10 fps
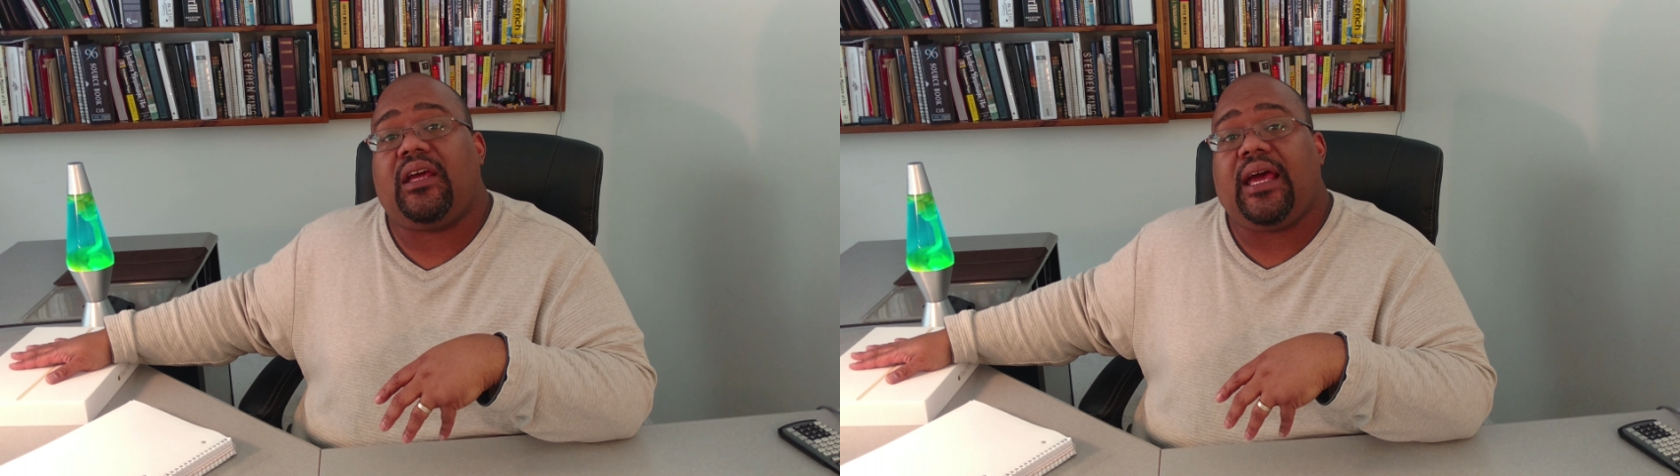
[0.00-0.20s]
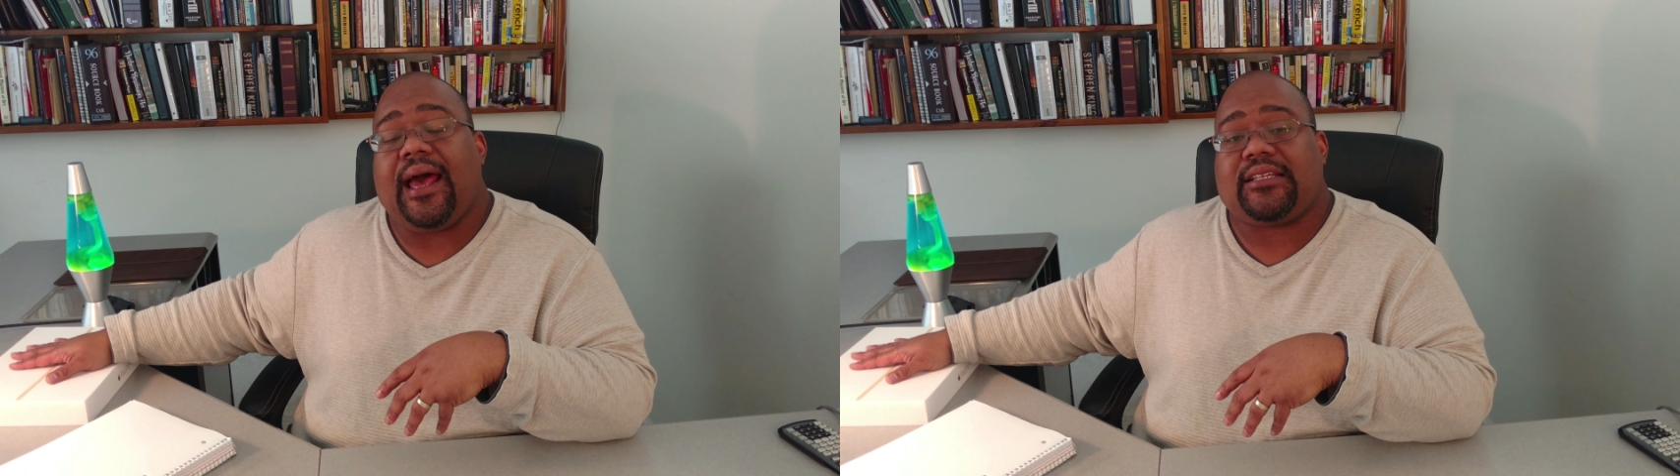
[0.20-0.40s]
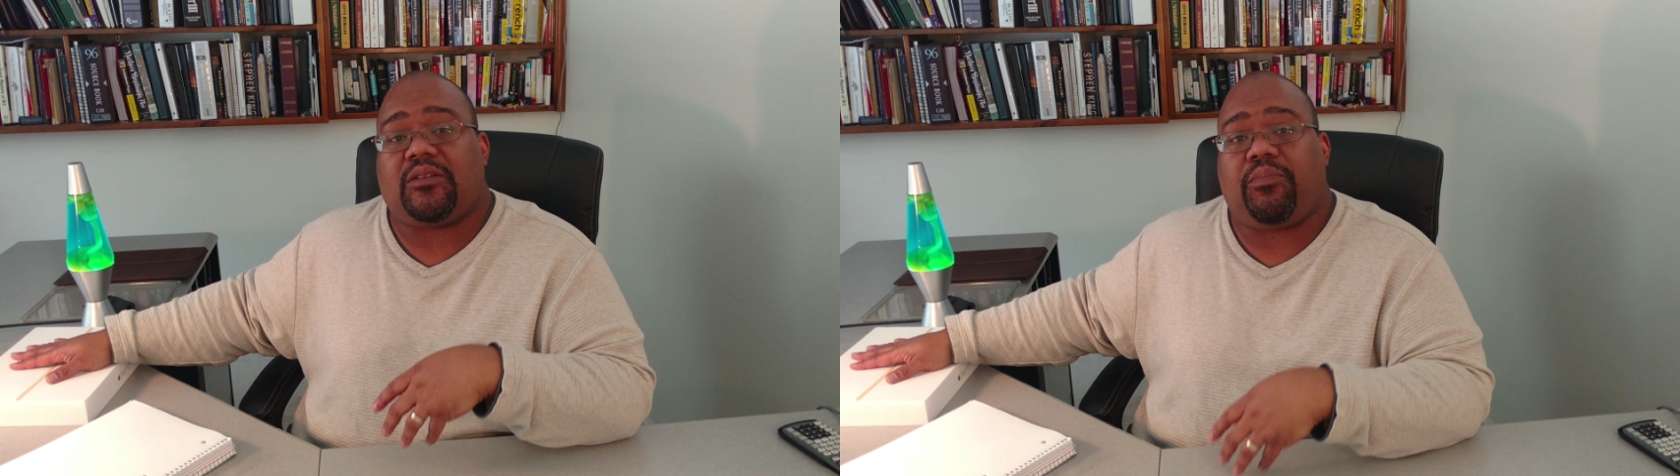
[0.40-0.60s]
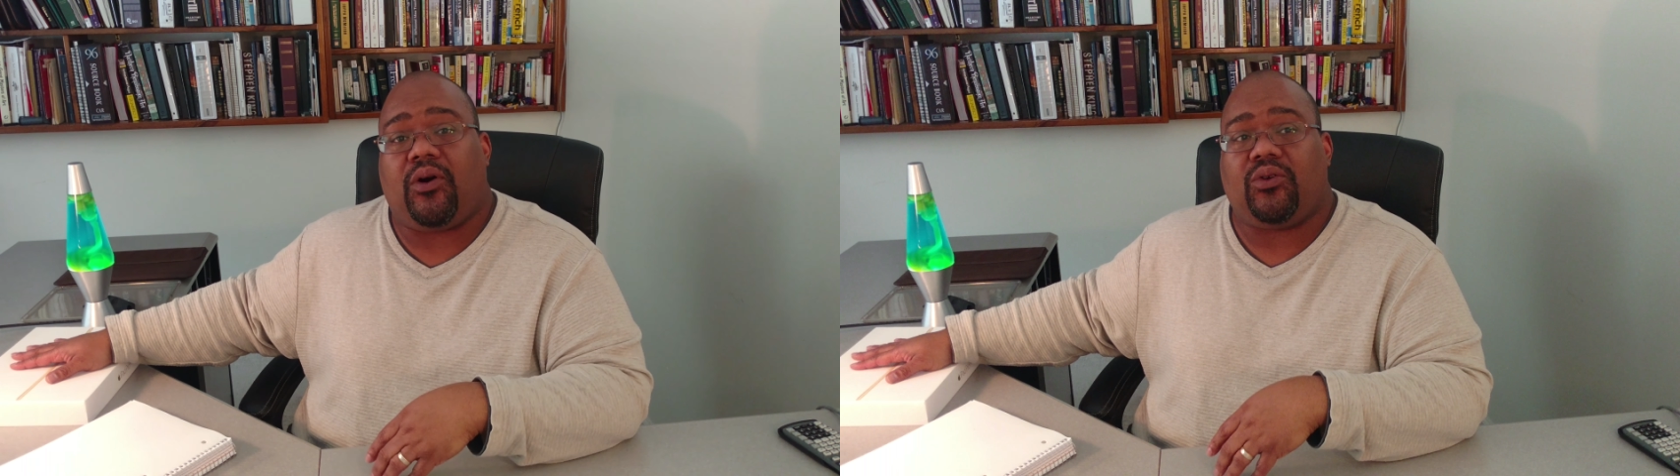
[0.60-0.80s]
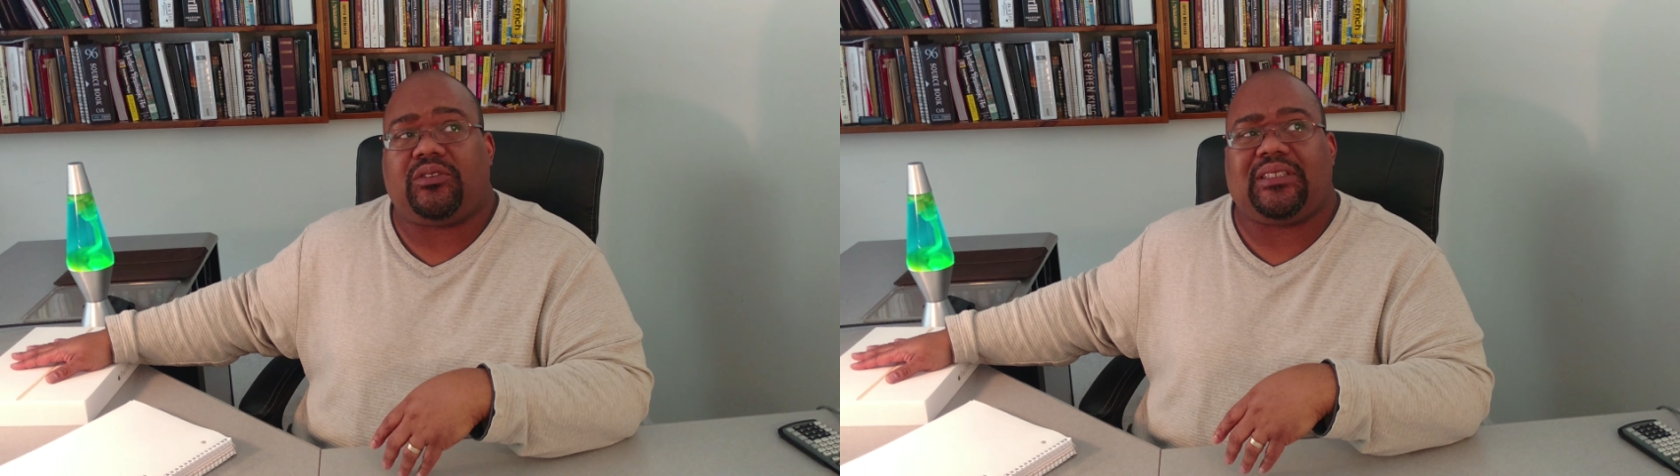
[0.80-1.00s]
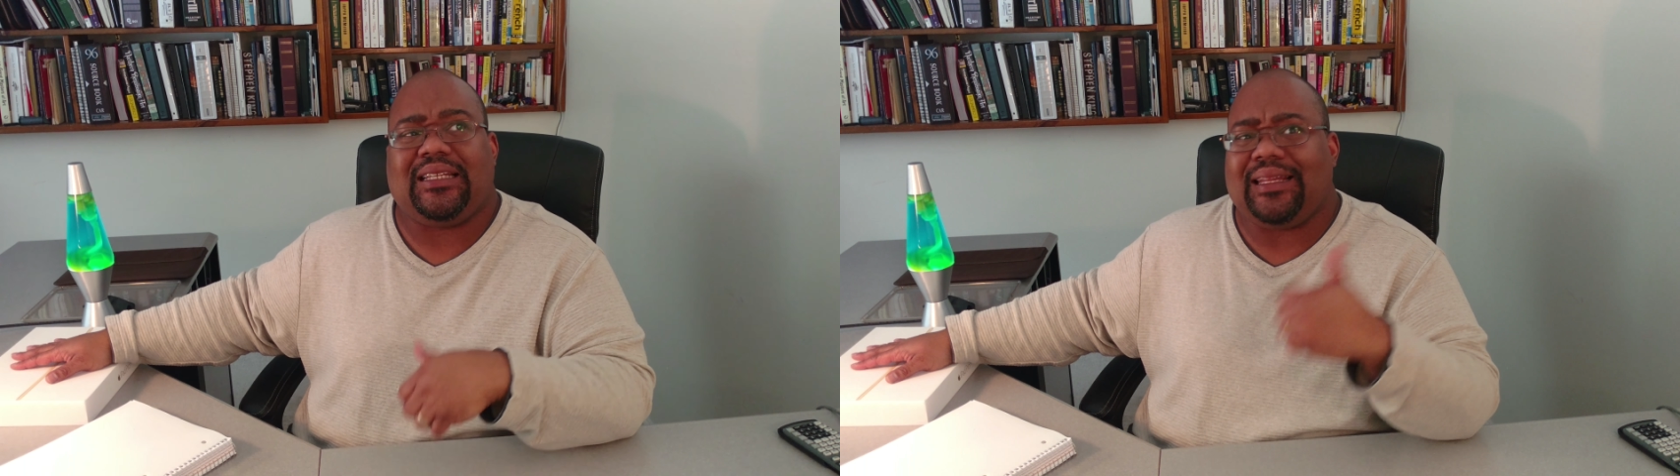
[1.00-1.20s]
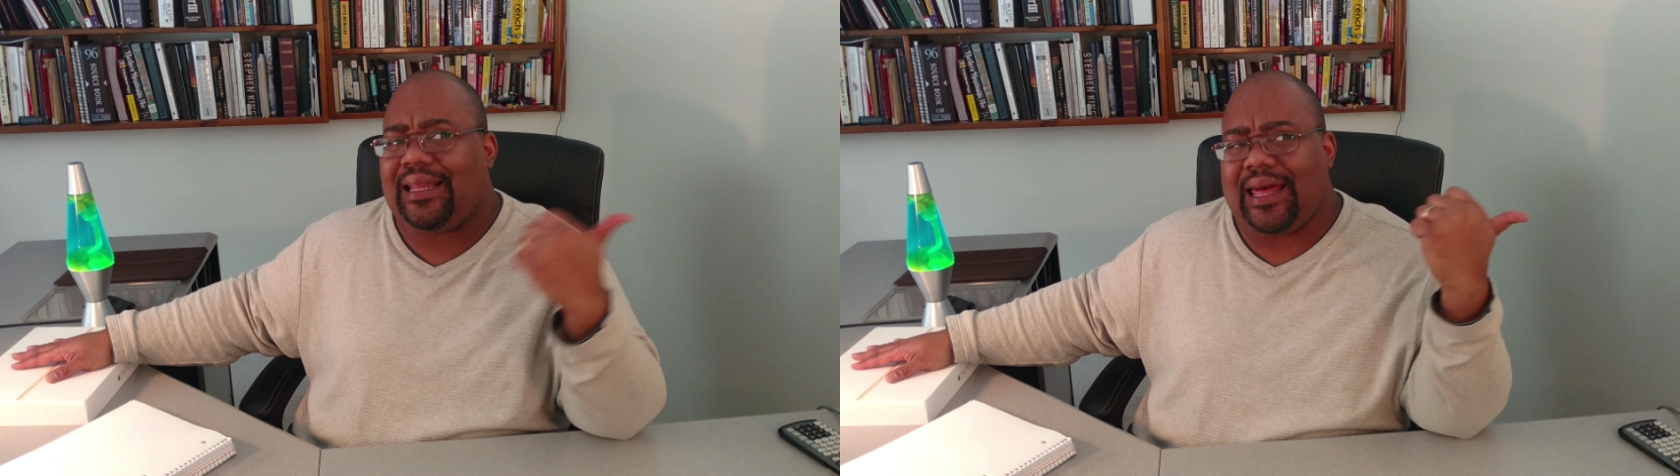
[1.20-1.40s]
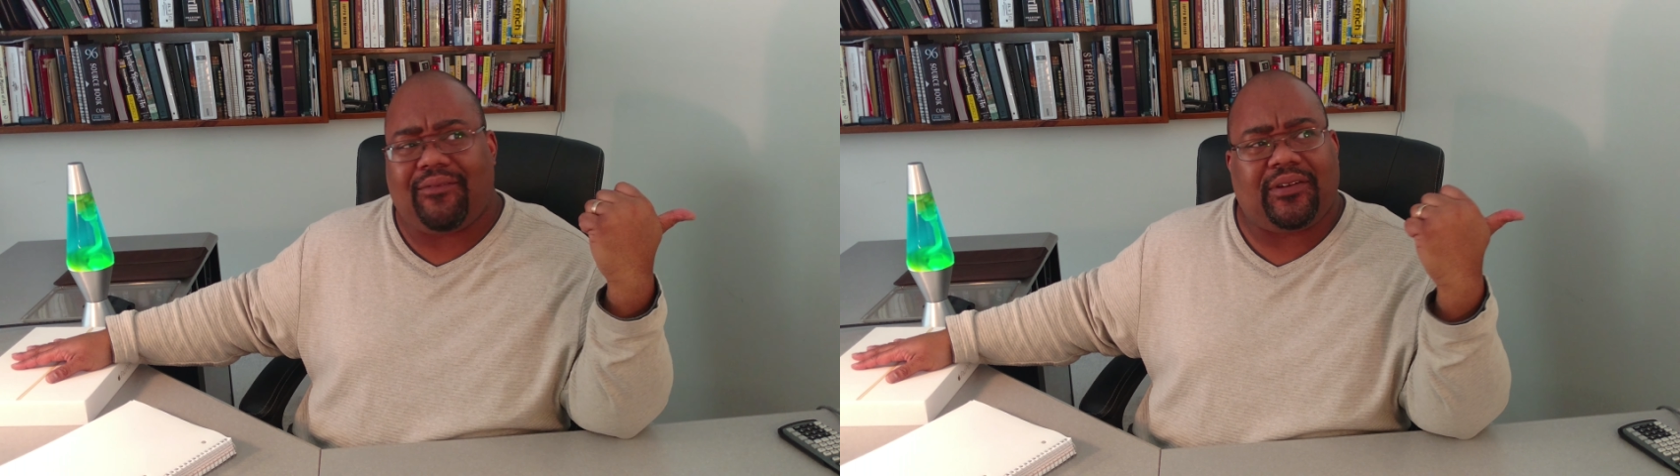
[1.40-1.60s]
as opposed to
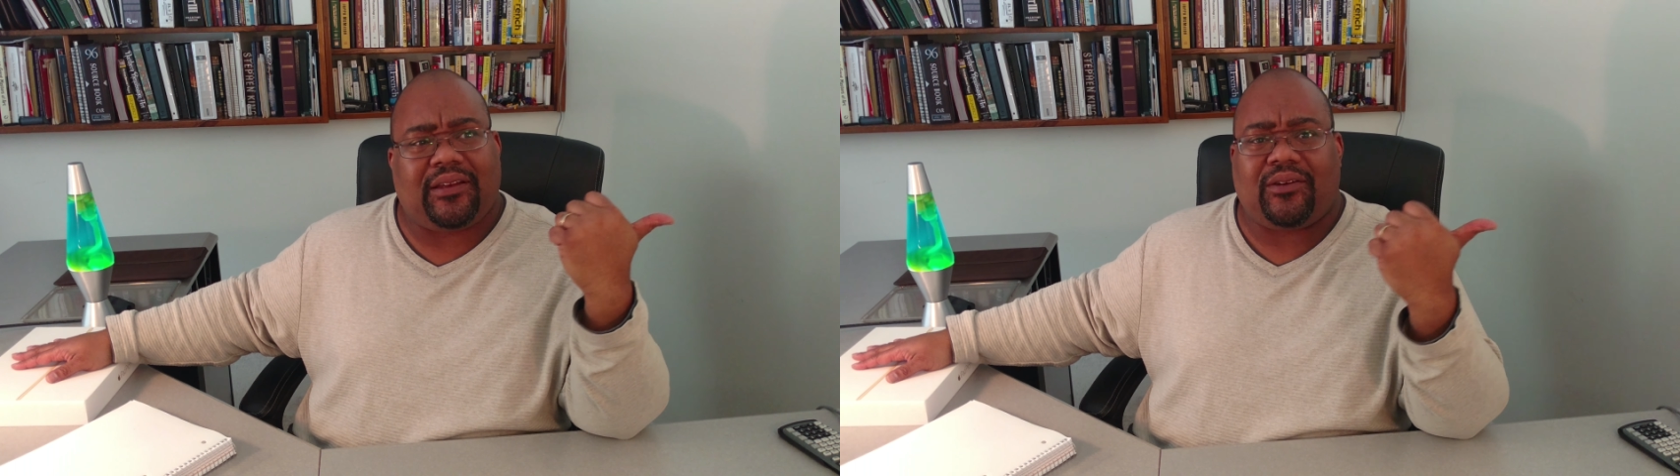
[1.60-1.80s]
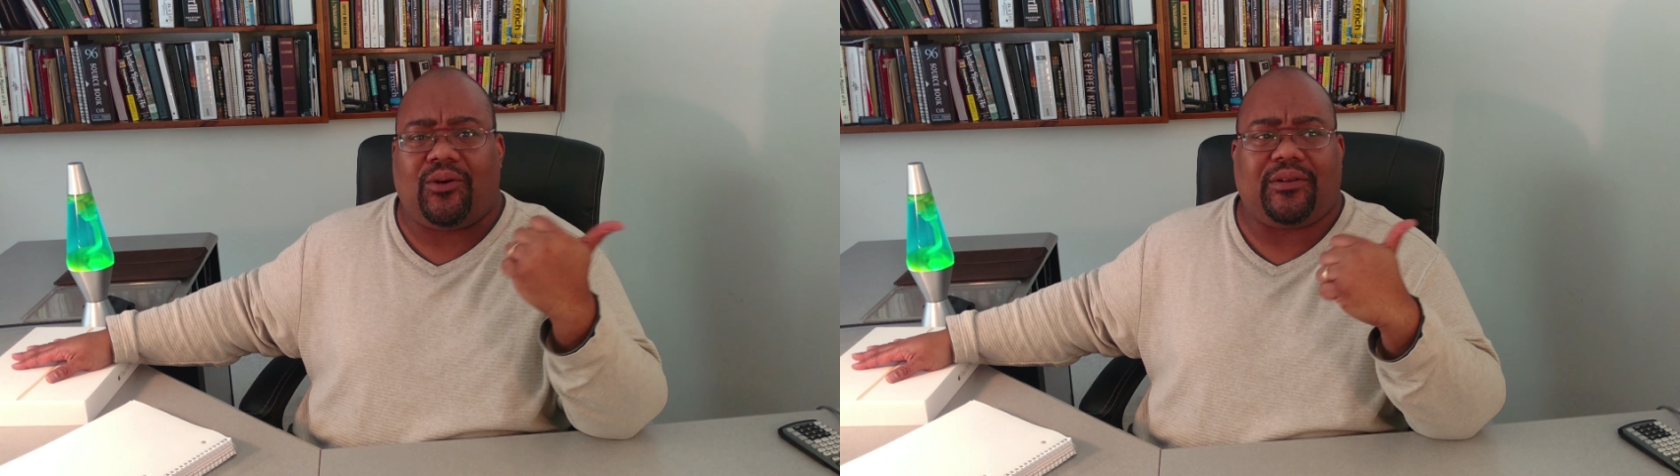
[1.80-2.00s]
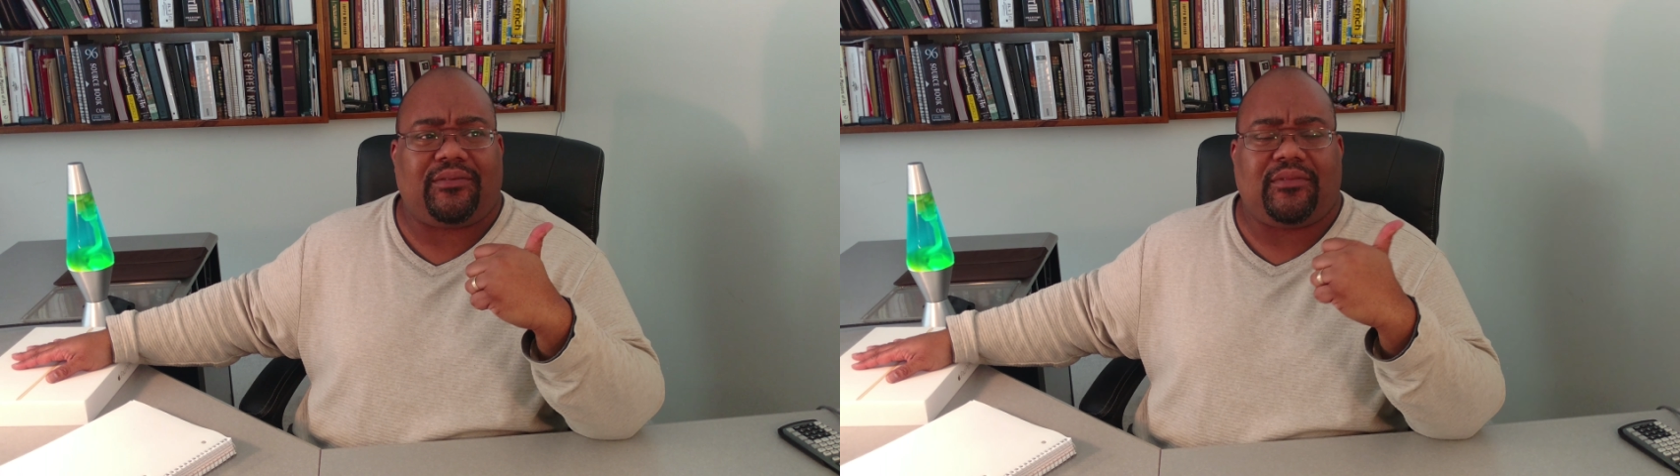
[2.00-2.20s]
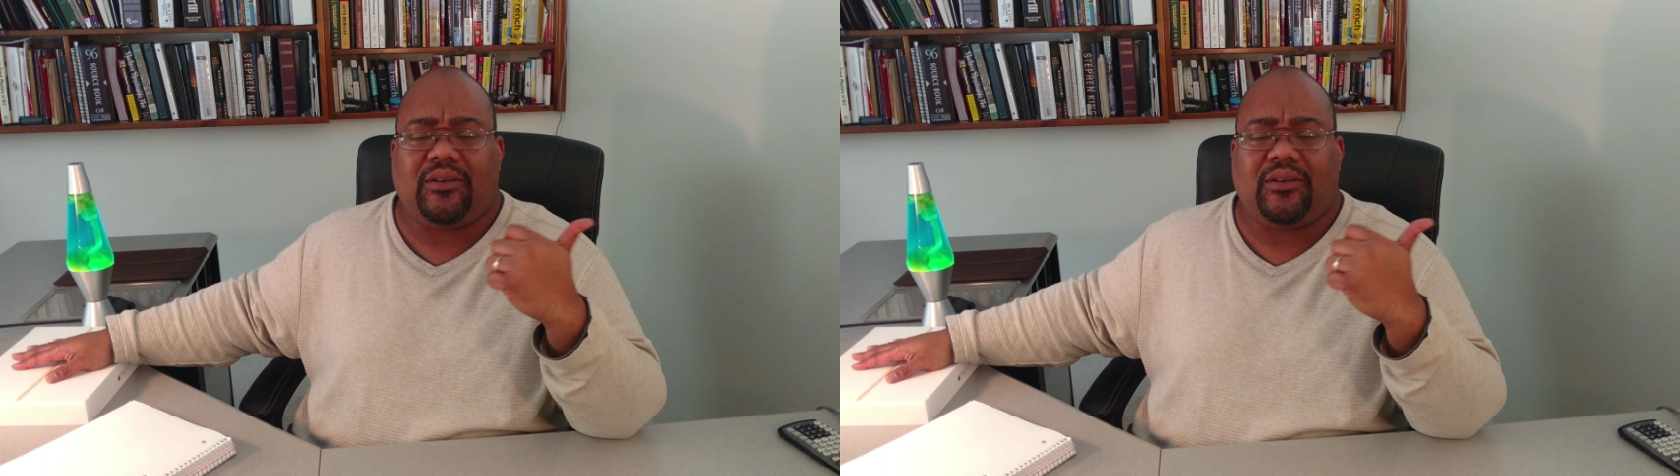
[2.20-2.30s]
11 or